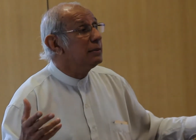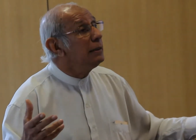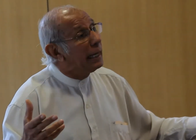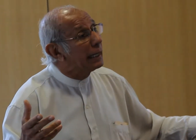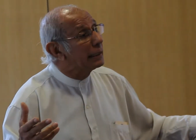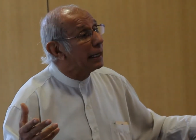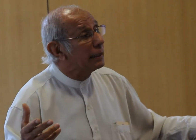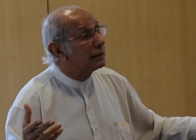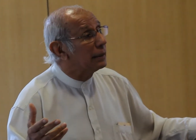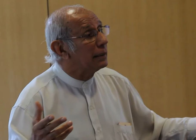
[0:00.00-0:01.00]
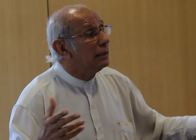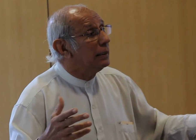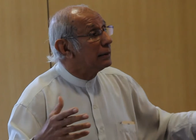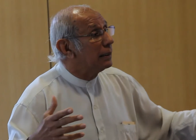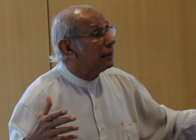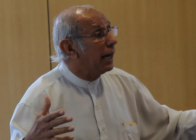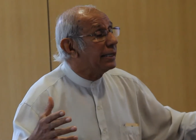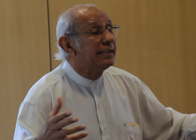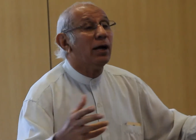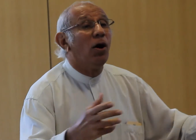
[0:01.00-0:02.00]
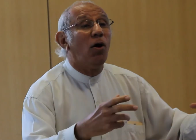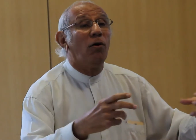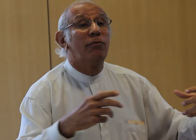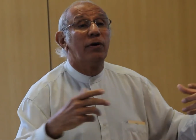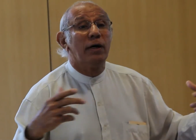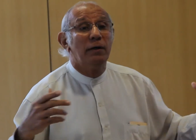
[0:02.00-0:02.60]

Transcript: and the idea of